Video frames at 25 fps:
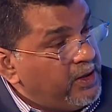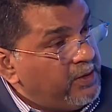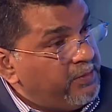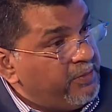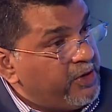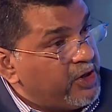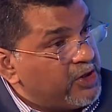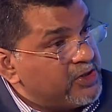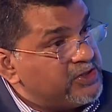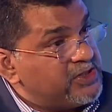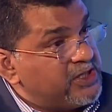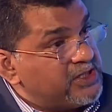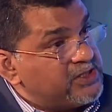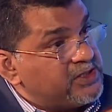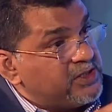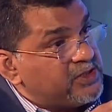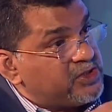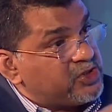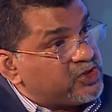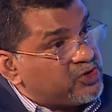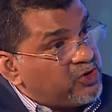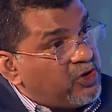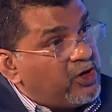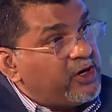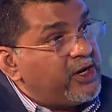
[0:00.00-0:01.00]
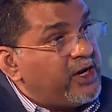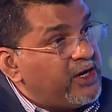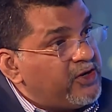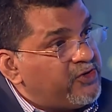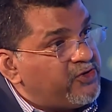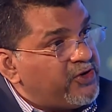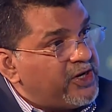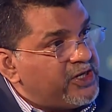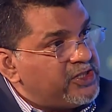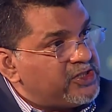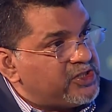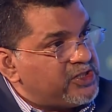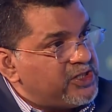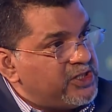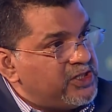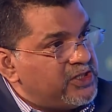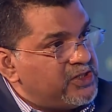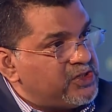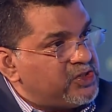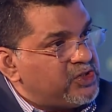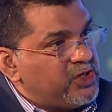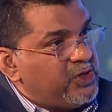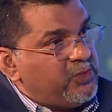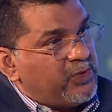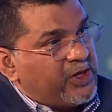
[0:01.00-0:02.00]
because there's a strong entrenched
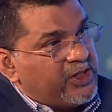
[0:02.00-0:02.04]
industry,